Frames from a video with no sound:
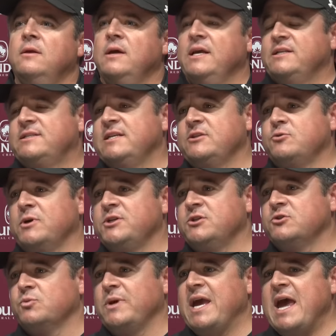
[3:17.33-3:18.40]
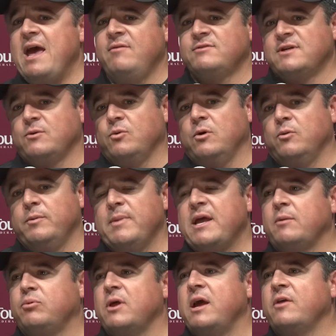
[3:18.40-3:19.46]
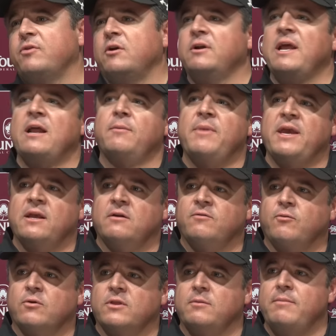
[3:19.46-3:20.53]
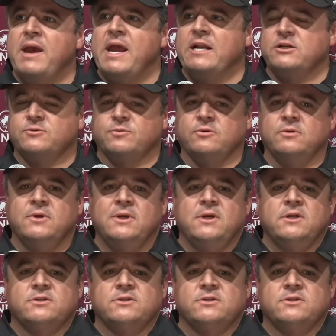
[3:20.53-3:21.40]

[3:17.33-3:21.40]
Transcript: In situations we have, it's like, well, we made a play on third down and making a fourth and manageable.